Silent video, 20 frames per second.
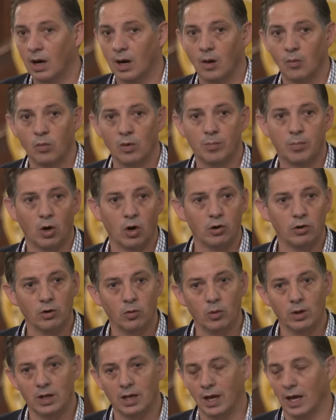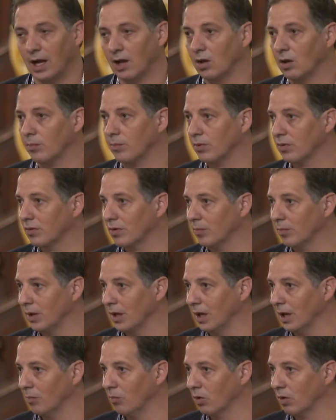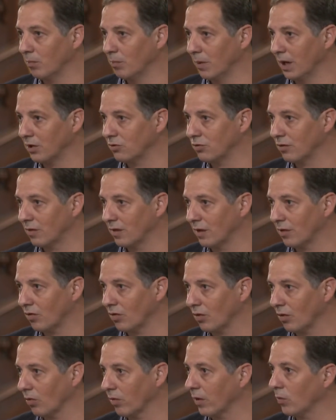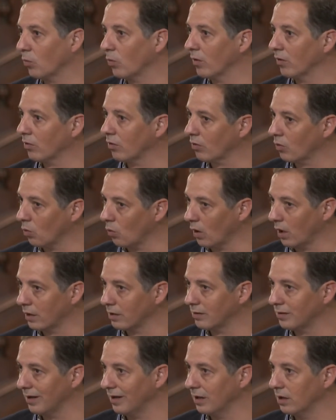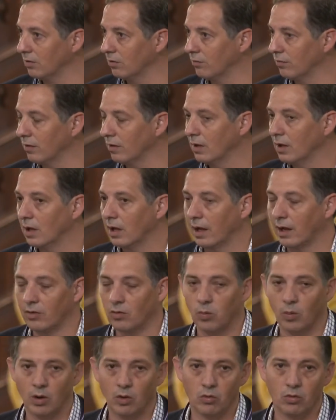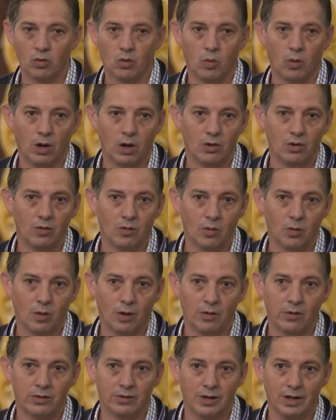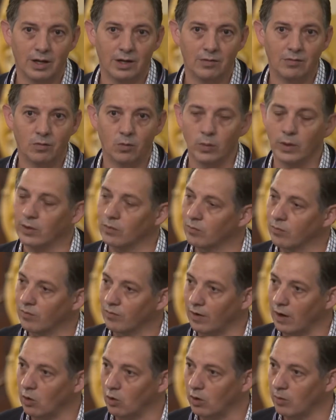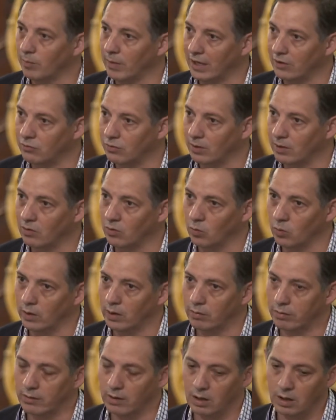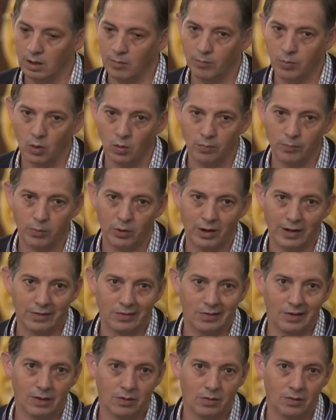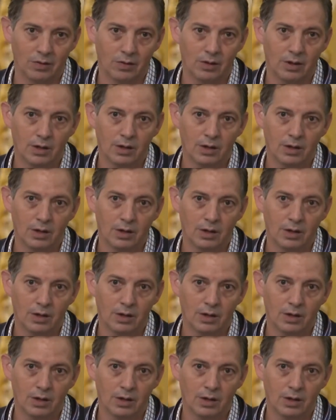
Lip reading: We partner with Gallup to be able to measure this so that it's quantitative as well as qualitative. We follow our metrics with both process